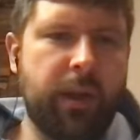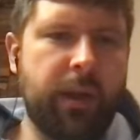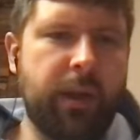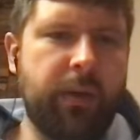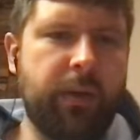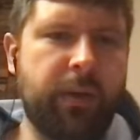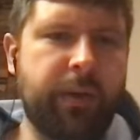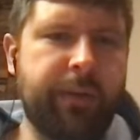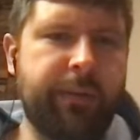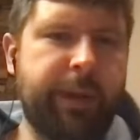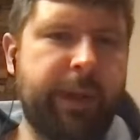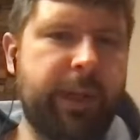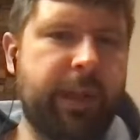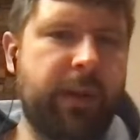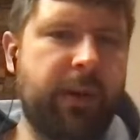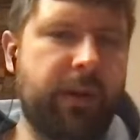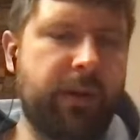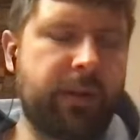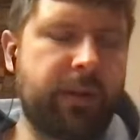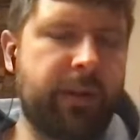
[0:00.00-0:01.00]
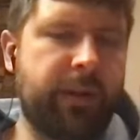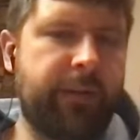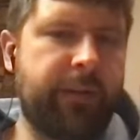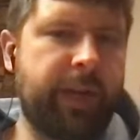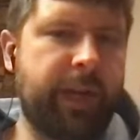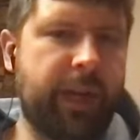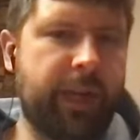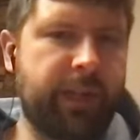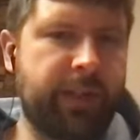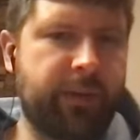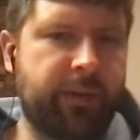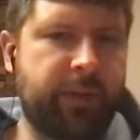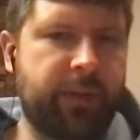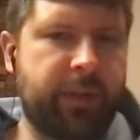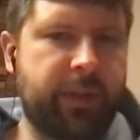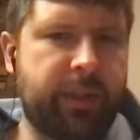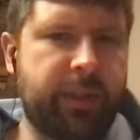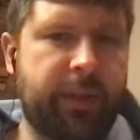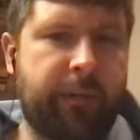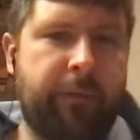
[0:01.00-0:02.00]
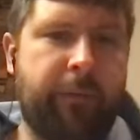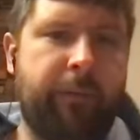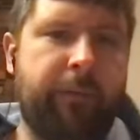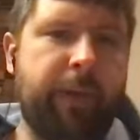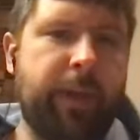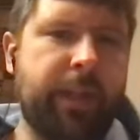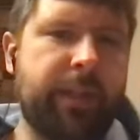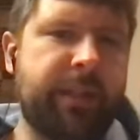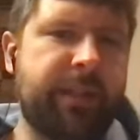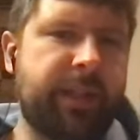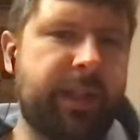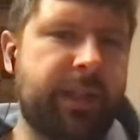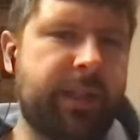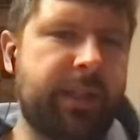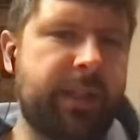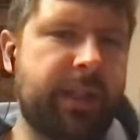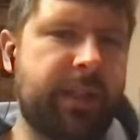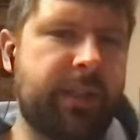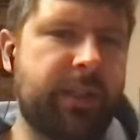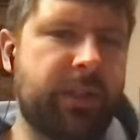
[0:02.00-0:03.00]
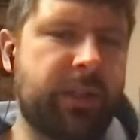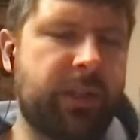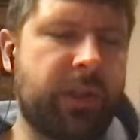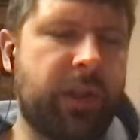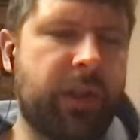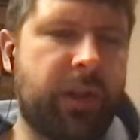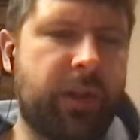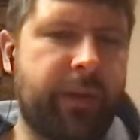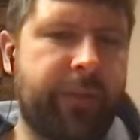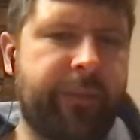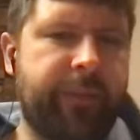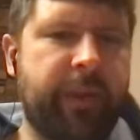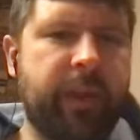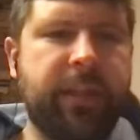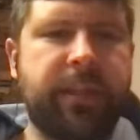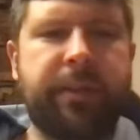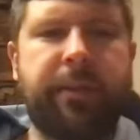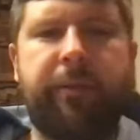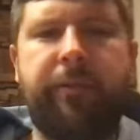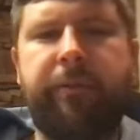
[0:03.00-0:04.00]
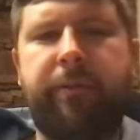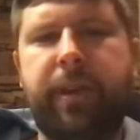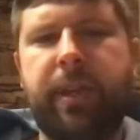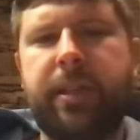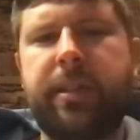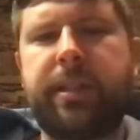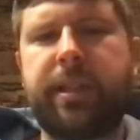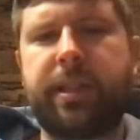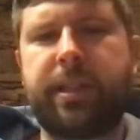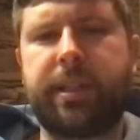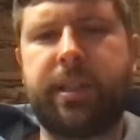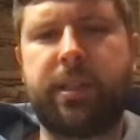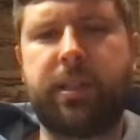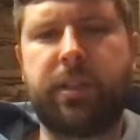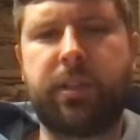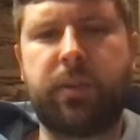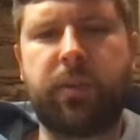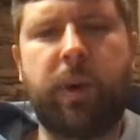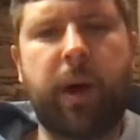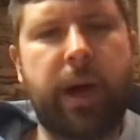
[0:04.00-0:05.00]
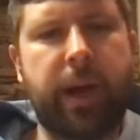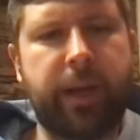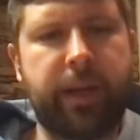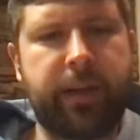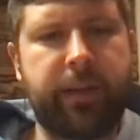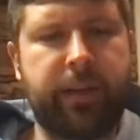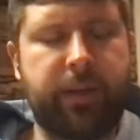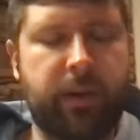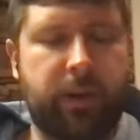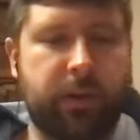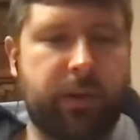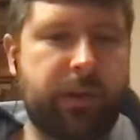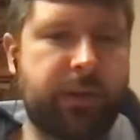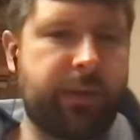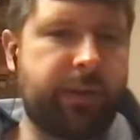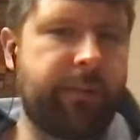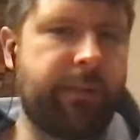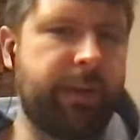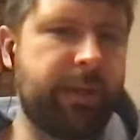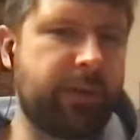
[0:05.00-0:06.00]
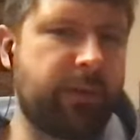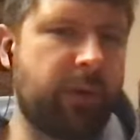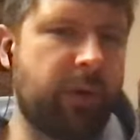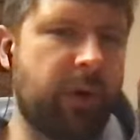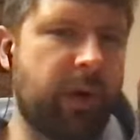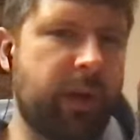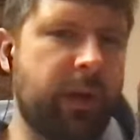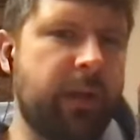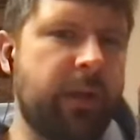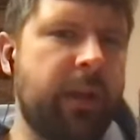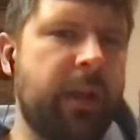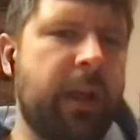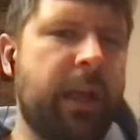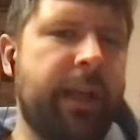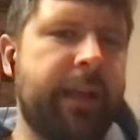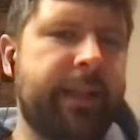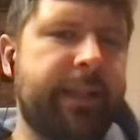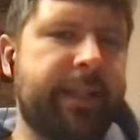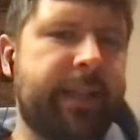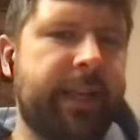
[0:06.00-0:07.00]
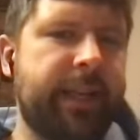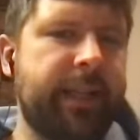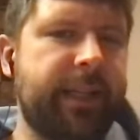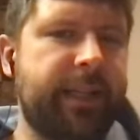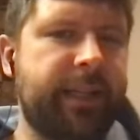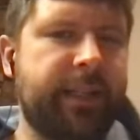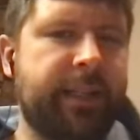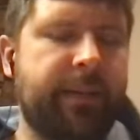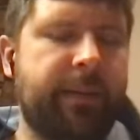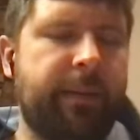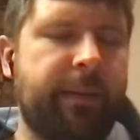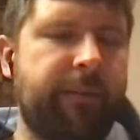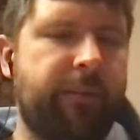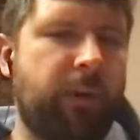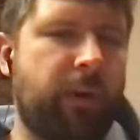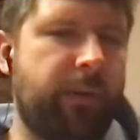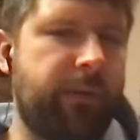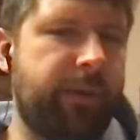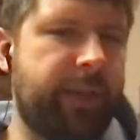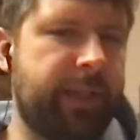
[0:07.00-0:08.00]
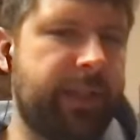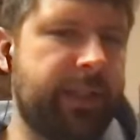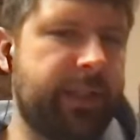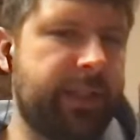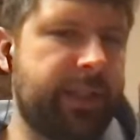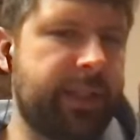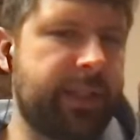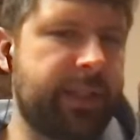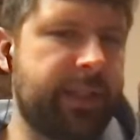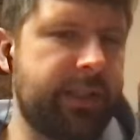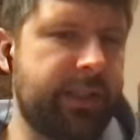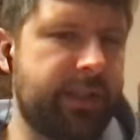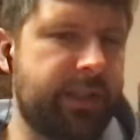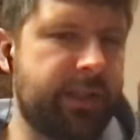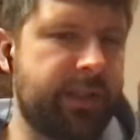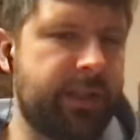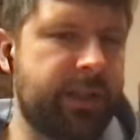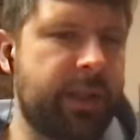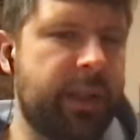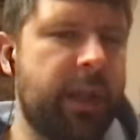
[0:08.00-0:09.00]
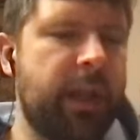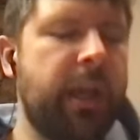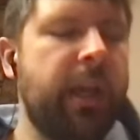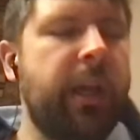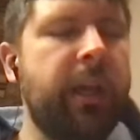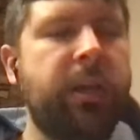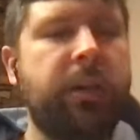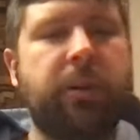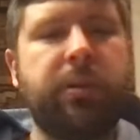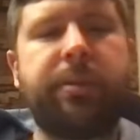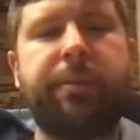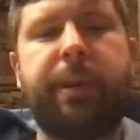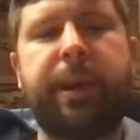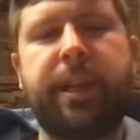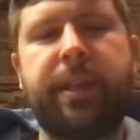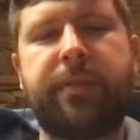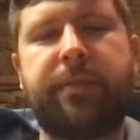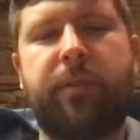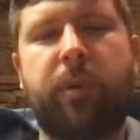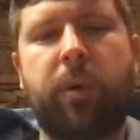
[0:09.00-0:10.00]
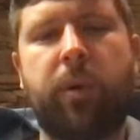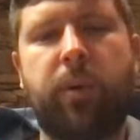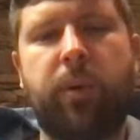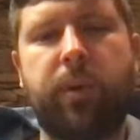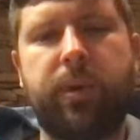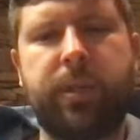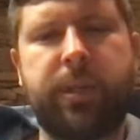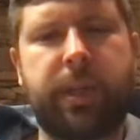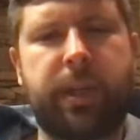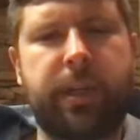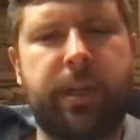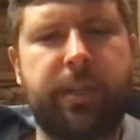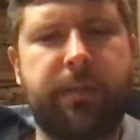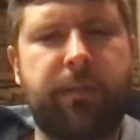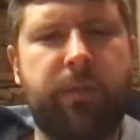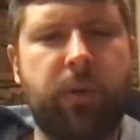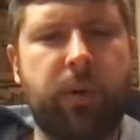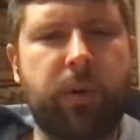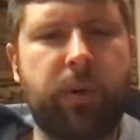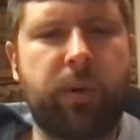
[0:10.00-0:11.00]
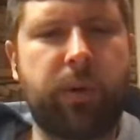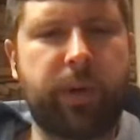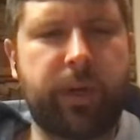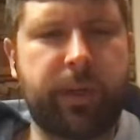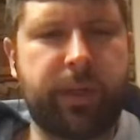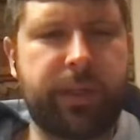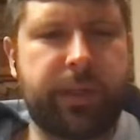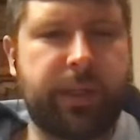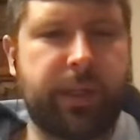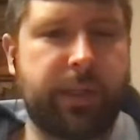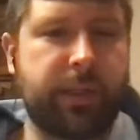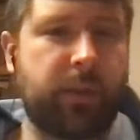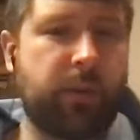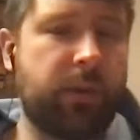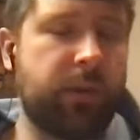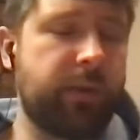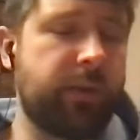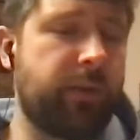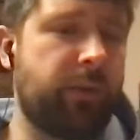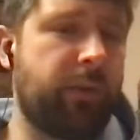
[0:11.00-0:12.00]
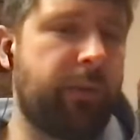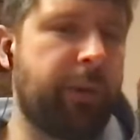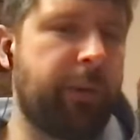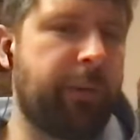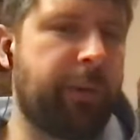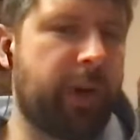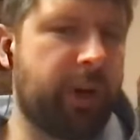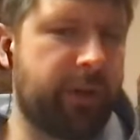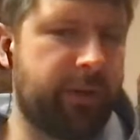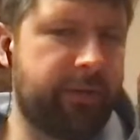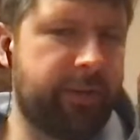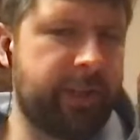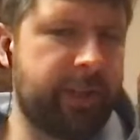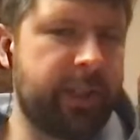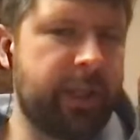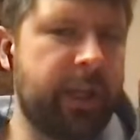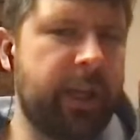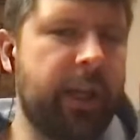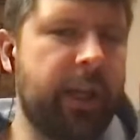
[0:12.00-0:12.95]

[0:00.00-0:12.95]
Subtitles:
You are to make the altar of acacia wood, 7 feet 6 inches long, and 7 feet 6 inches wide. The altar is to be square, and its height is to be 4 feet 6 inches. You are to make its 4 horns on its 4 corners. Its horns will be part of it,